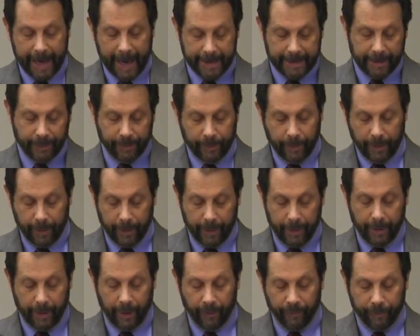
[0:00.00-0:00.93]
as it were,
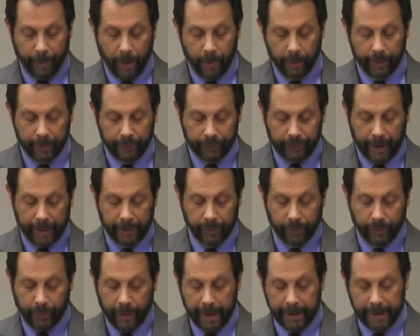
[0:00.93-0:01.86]
of Polish and
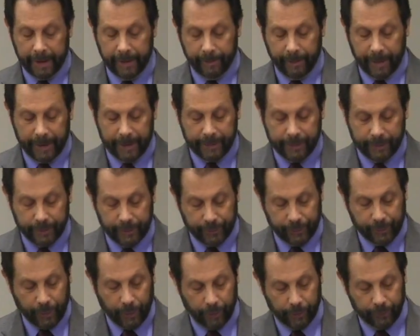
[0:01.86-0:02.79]
Ukrainian ministers
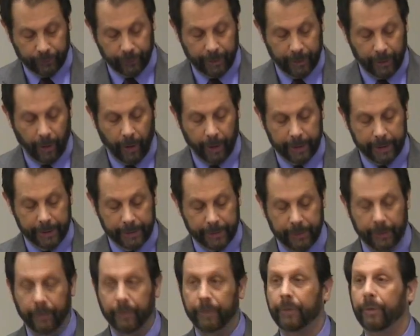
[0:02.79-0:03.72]
of culture and art
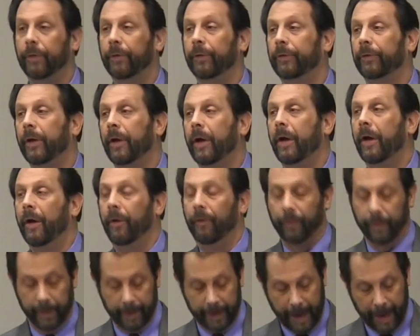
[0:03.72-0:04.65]
conservators
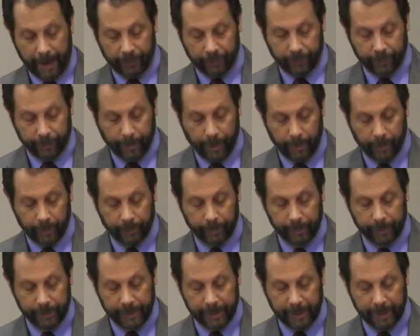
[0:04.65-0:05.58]
from the National Polish
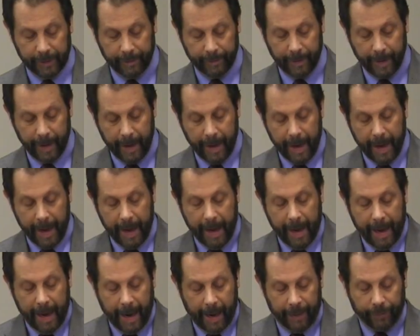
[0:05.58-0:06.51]
Museum,
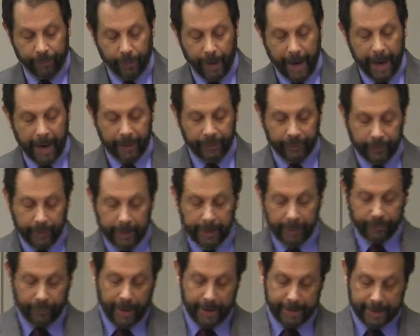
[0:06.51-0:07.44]
and through a hastily
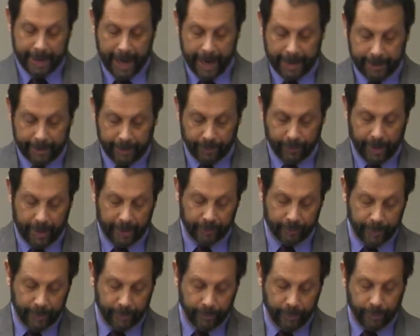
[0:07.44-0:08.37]
transacted
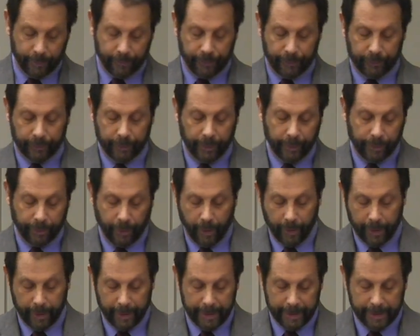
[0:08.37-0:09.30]
arrangement with official
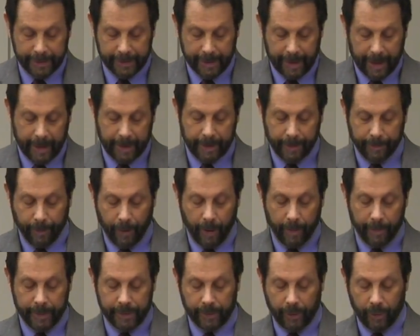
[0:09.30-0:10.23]
authorities and the
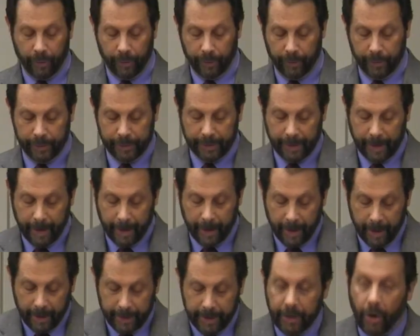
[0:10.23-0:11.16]
apartment's owners,
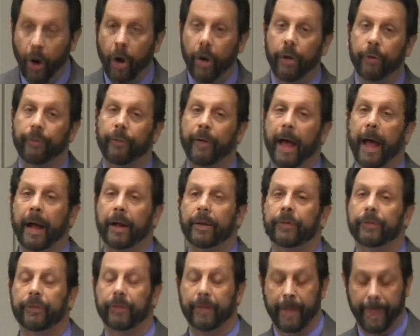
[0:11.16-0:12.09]
the
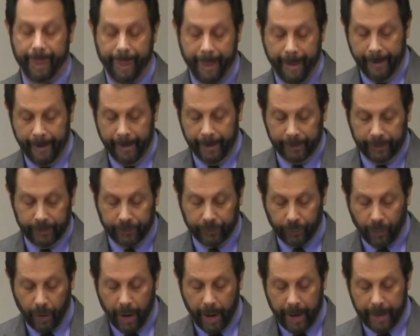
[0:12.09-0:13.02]
artifacts,
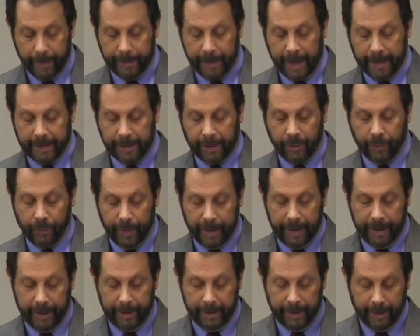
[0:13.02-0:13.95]
described as a
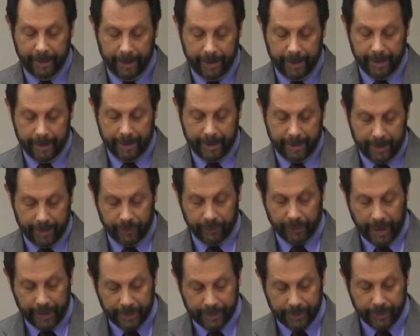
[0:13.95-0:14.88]
queen,
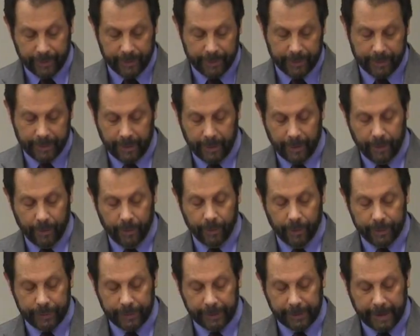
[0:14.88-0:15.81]
jesters,
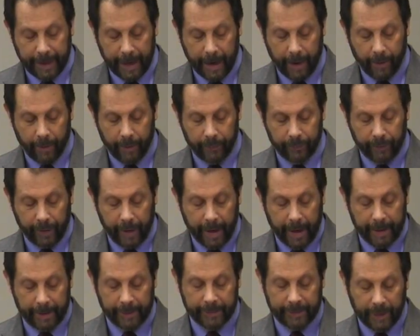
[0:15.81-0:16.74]
horse and carriage,
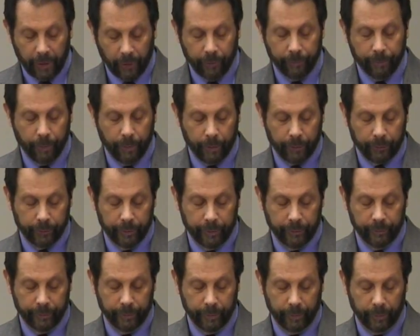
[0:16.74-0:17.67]
and a self-portrait
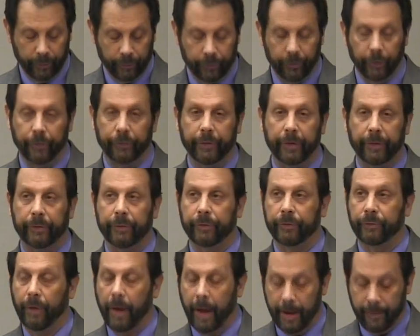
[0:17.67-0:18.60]
of Bruno Schulz as the
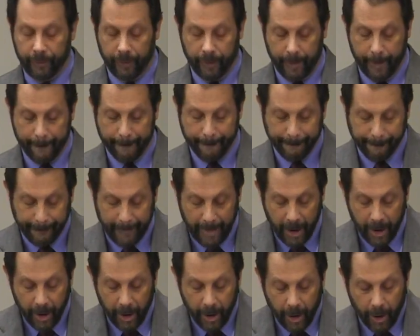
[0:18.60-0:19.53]
driver,
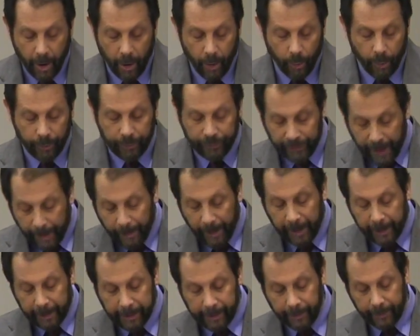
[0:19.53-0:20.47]
were
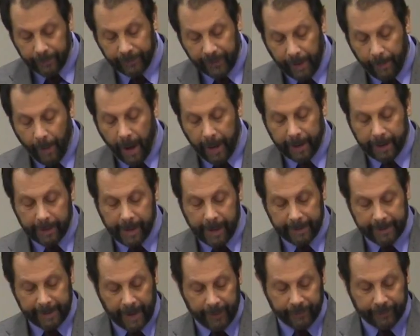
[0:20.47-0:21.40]

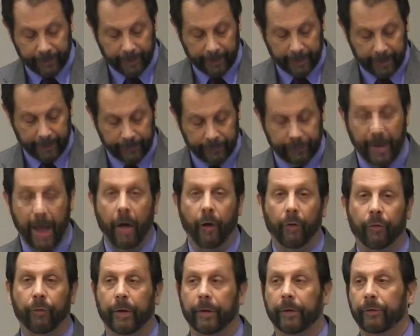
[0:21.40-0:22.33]
semi-clandestinely
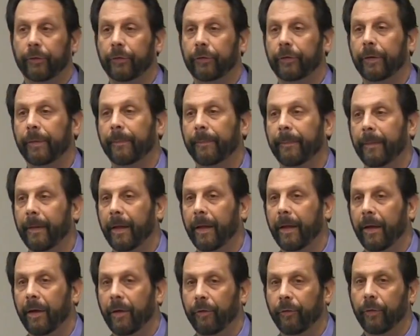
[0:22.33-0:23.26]
salvaged
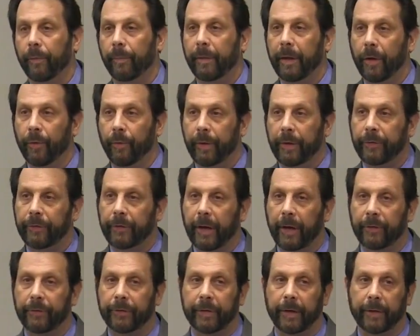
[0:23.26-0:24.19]
from their
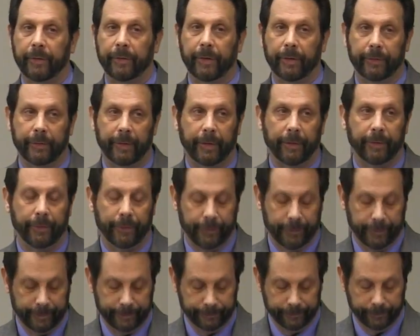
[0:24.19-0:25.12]
recessed existence.